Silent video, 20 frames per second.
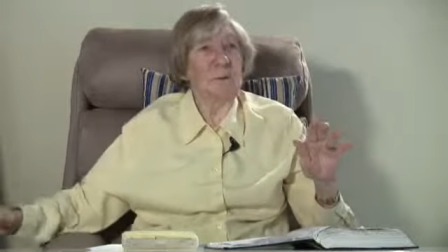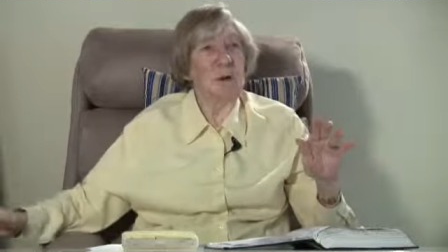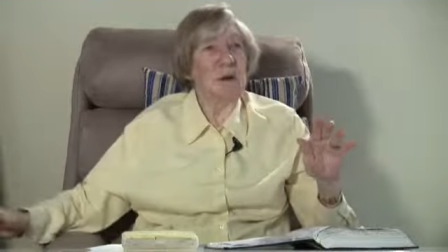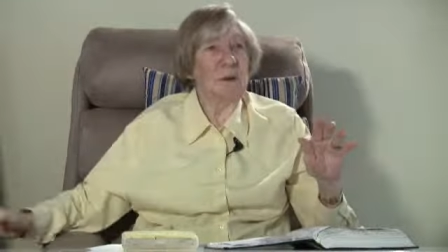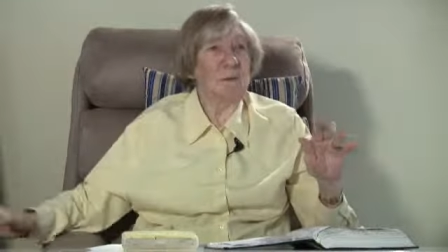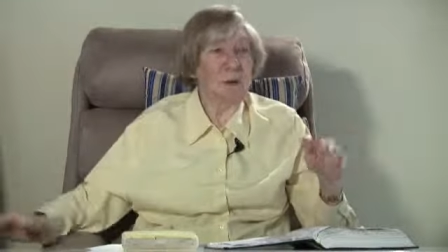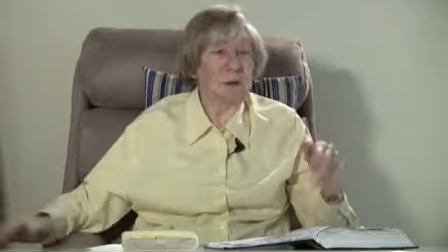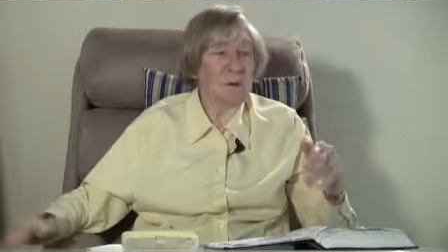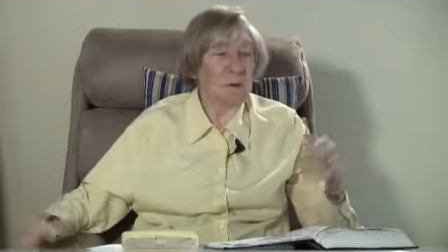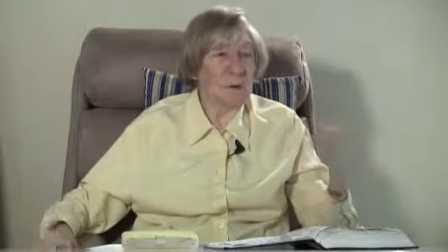
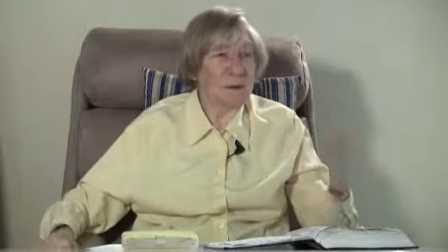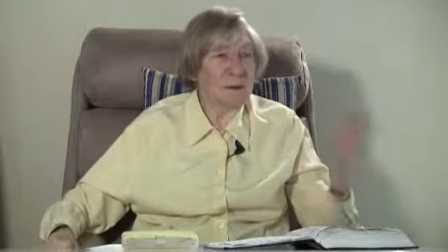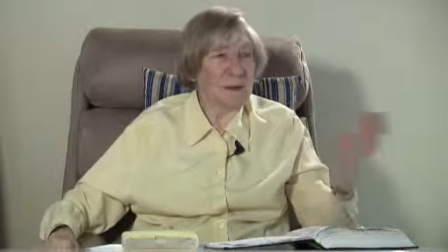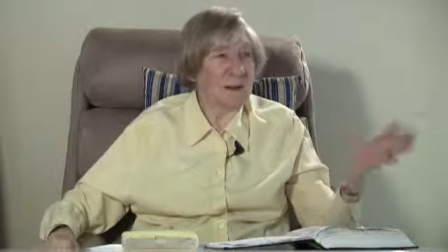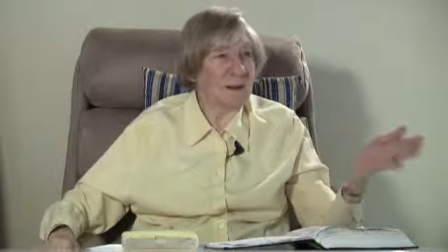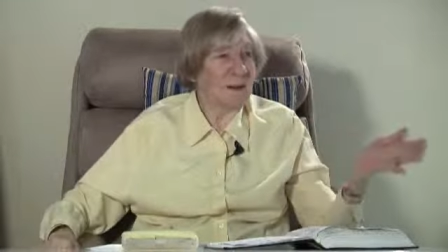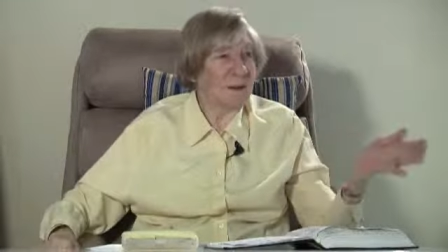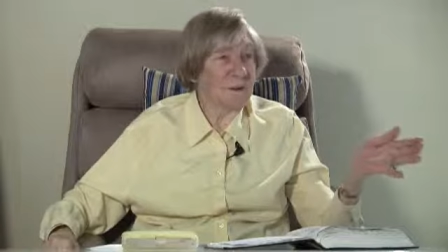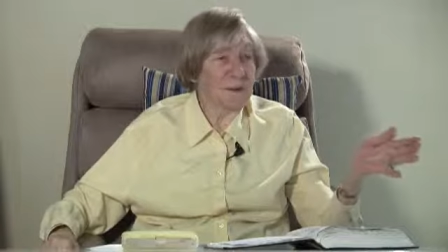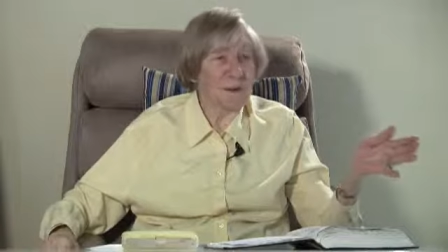world because
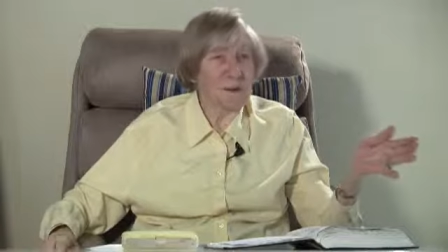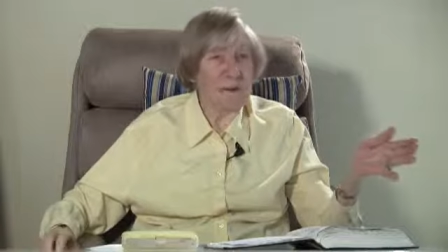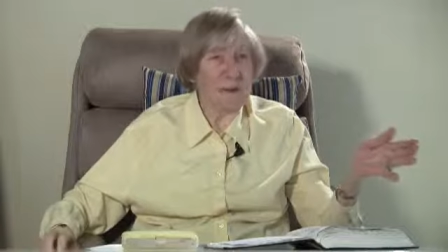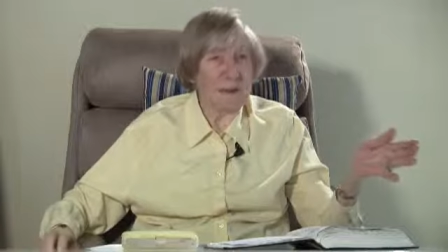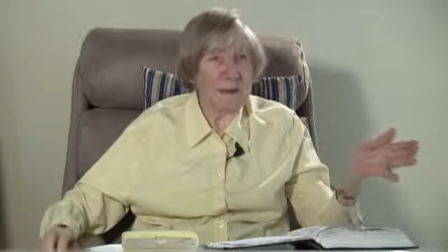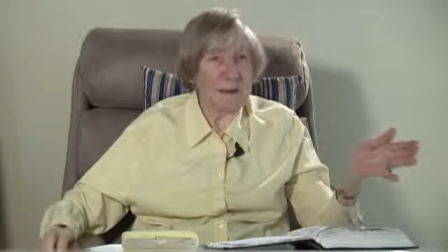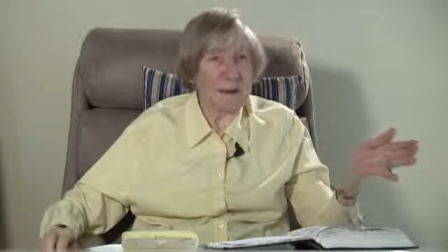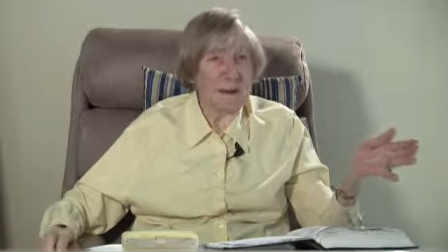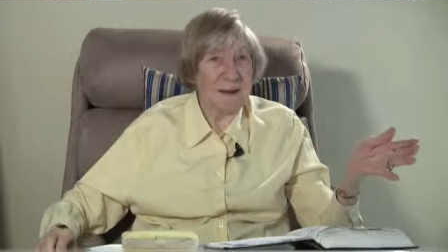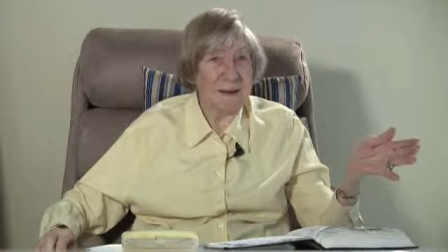they're not
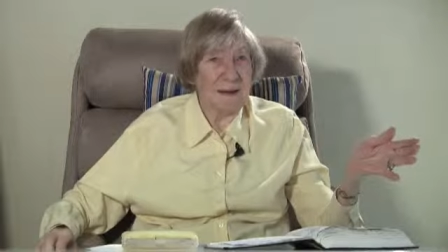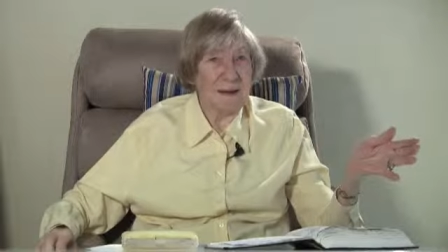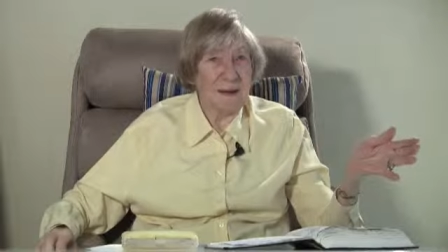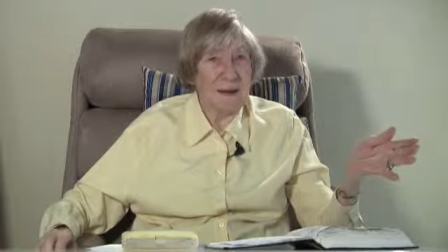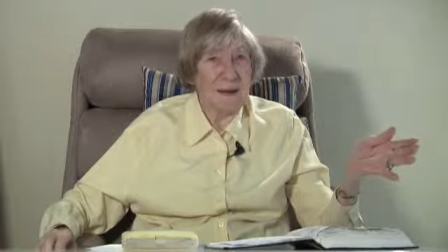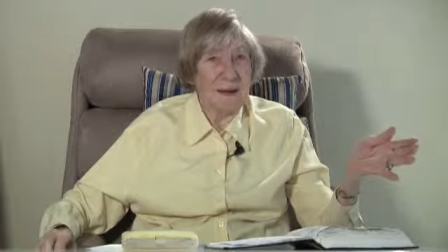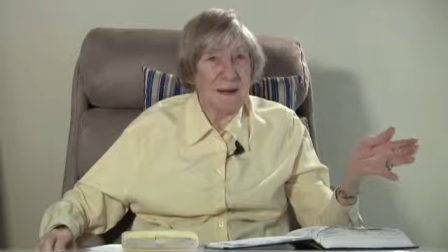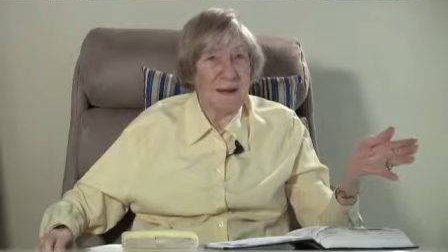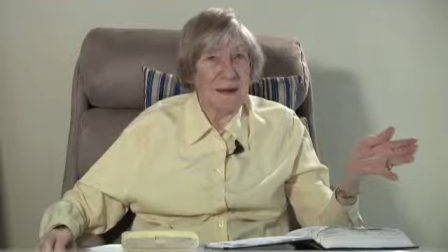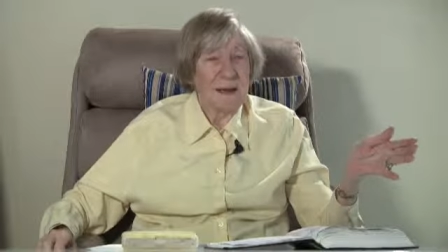doing it.
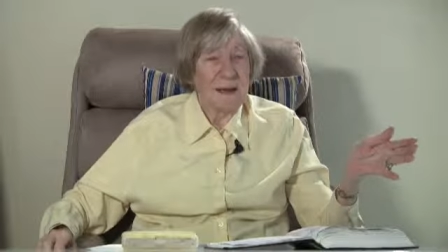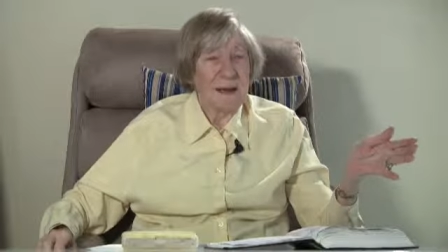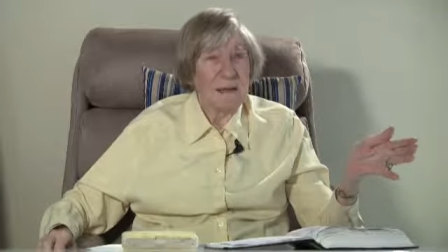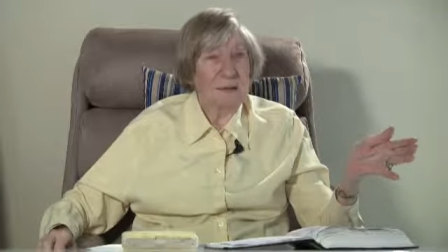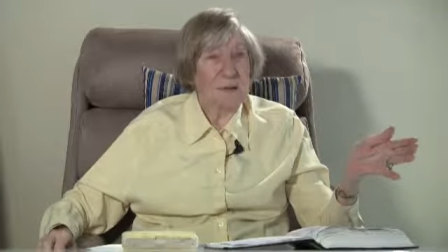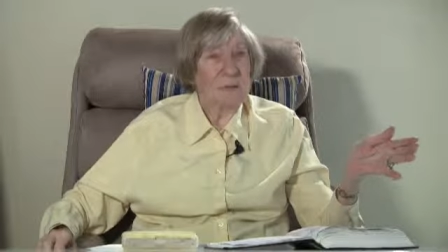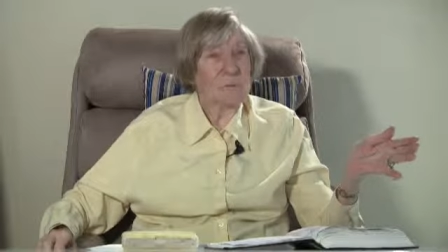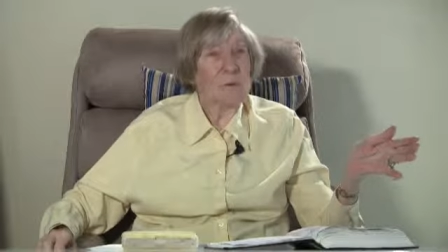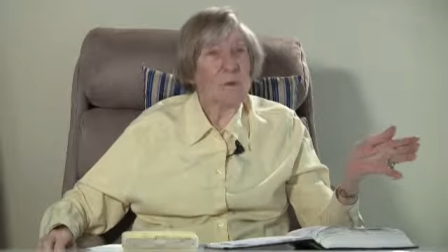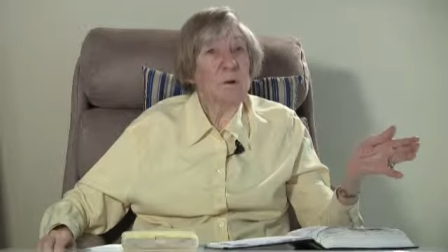
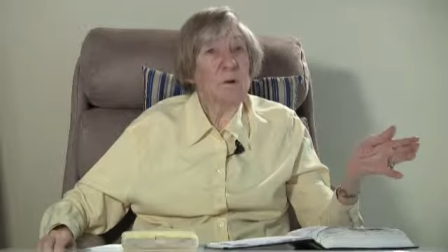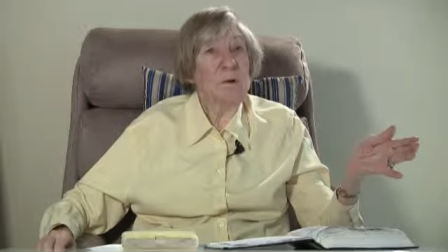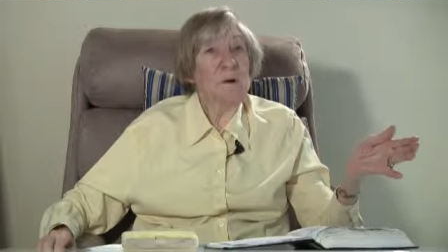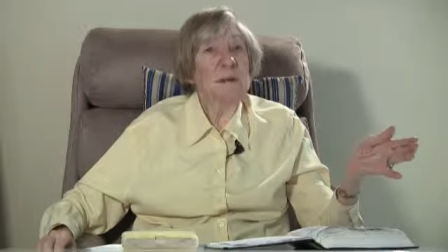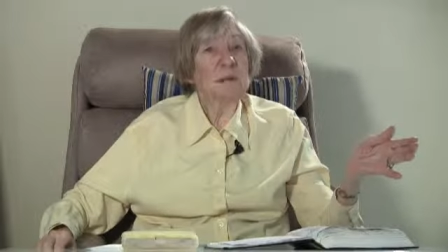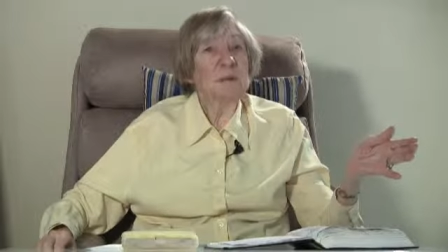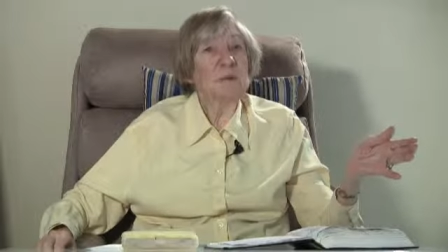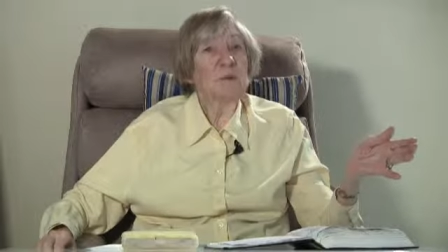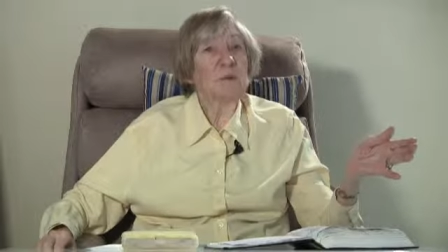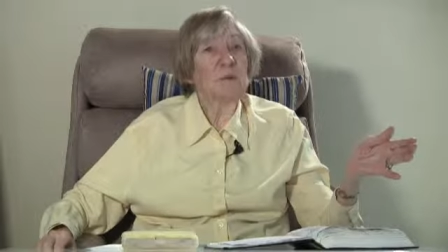The
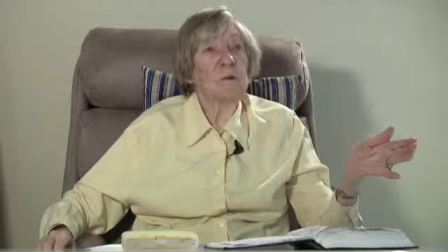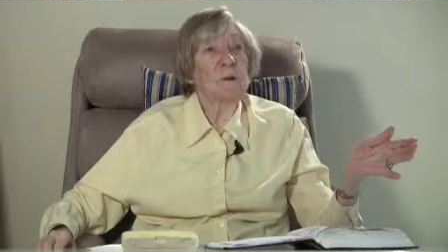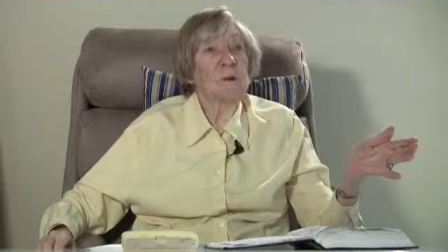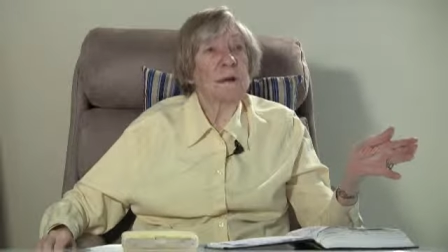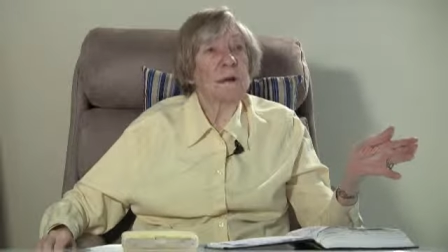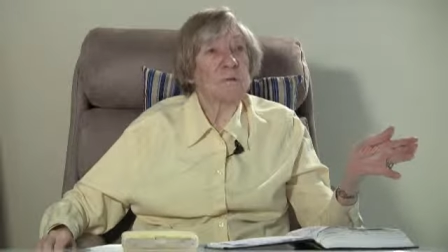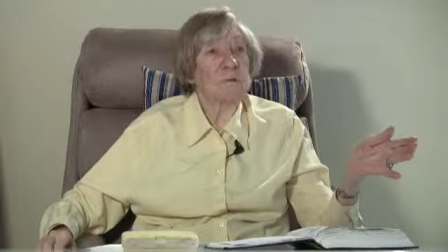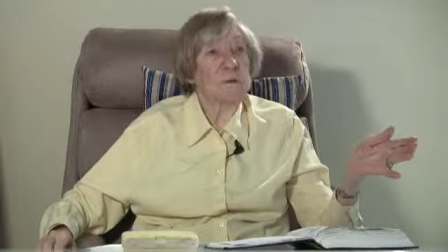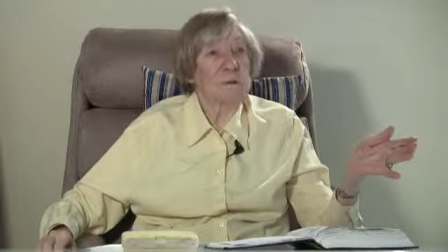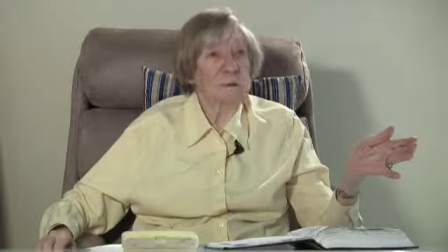Spirit is
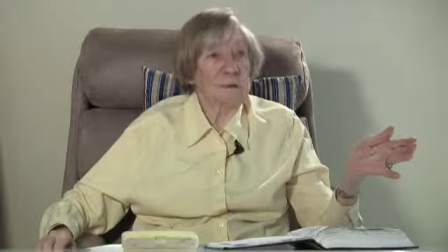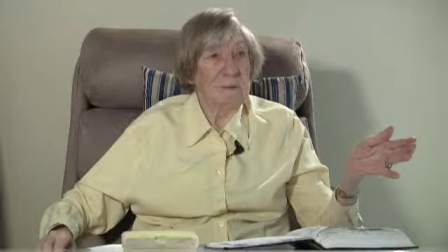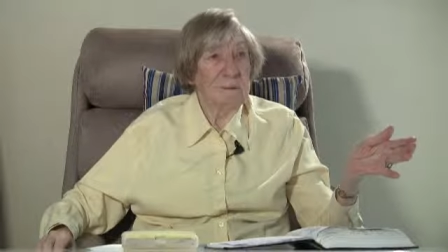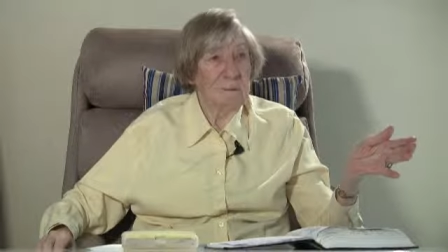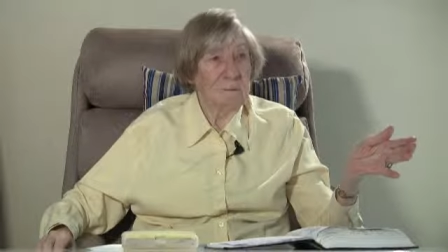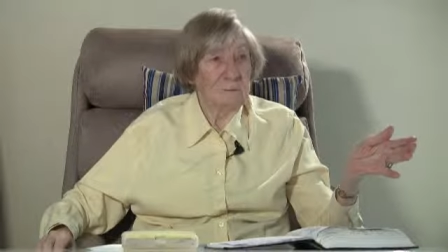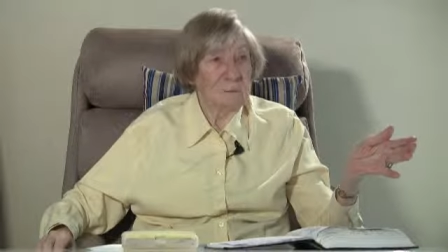grieved.